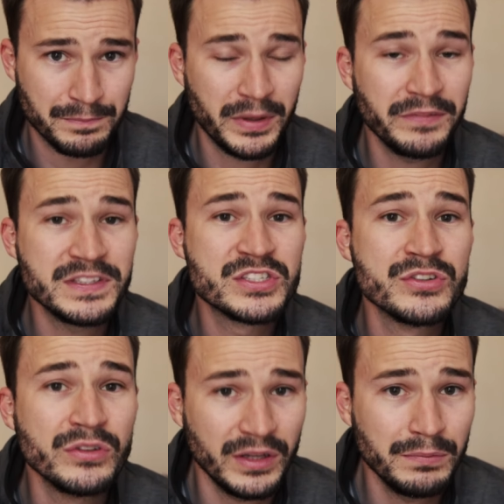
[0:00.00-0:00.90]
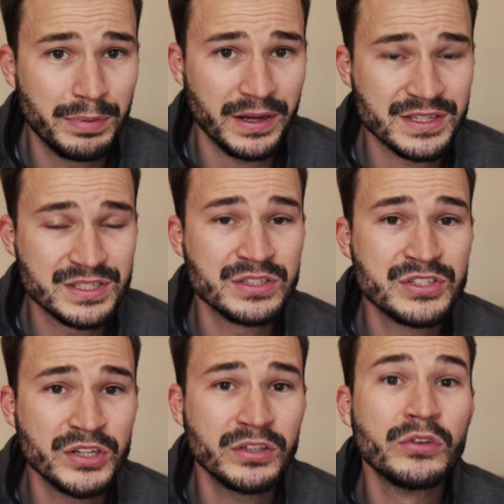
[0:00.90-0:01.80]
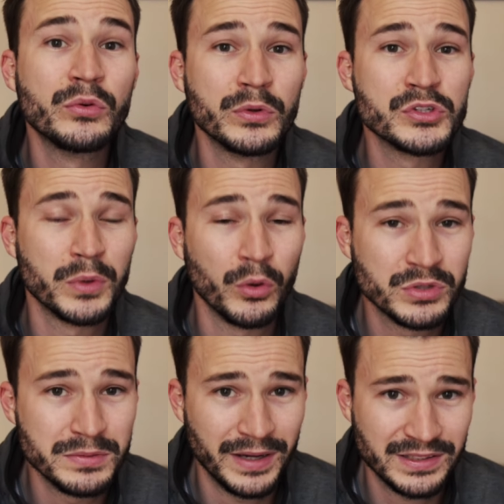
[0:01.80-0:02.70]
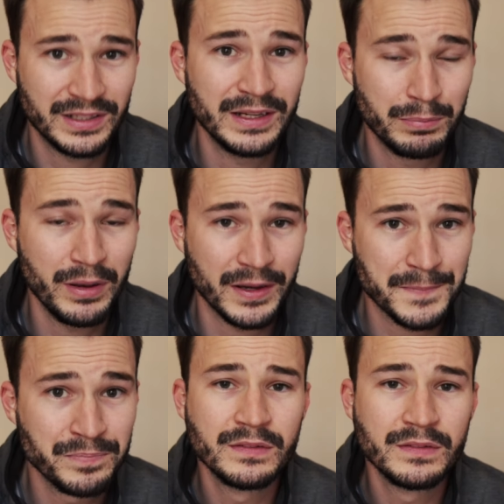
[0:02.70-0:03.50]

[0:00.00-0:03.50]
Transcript: but if it's not in place, certain rules will automatically apply,